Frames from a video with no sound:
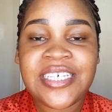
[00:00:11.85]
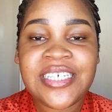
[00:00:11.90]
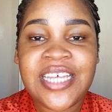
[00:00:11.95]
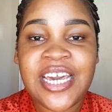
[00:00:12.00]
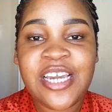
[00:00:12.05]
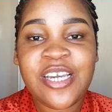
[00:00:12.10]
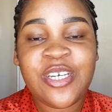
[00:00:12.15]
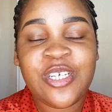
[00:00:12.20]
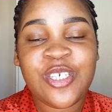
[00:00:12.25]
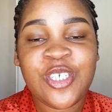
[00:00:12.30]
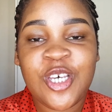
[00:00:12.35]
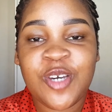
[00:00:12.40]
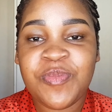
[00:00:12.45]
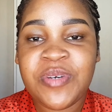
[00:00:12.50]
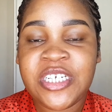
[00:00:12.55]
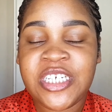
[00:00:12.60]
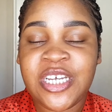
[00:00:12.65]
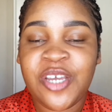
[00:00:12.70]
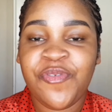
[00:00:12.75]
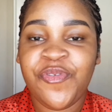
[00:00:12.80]
Thank you so
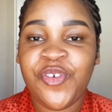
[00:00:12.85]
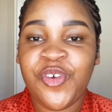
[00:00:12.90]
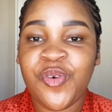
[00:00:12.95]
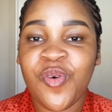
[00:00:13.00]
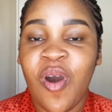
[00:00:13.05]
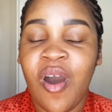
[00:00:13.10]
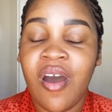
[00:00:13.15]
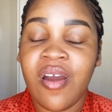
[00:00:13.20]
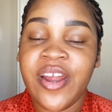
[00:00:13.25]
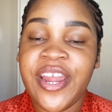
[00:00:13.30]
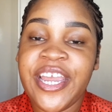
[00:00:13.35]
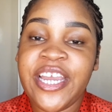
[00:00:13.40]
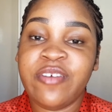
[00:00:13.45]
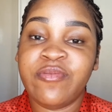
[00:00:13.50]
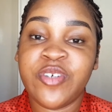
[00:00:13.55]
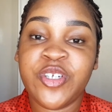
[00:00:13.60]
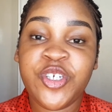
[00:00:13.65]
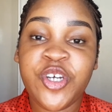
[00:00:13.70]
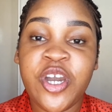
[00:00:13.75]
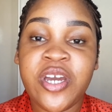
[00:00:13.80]
much if you are a
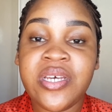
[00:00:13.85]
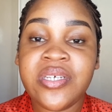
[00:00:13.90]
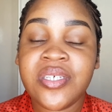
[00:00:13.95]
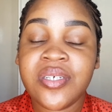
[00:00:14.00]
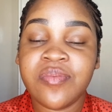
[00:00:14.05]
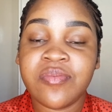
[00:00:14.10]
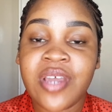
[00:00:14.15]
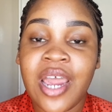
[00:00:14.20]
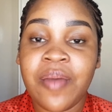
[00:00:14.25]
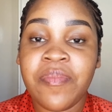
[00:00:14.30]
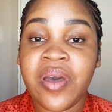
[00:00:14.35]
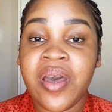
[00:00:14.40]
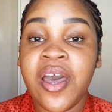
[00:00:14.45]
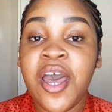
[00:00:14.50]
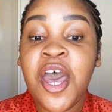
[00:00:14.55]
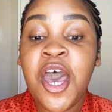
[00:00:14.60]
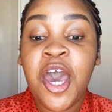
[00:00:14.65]
returning subscriber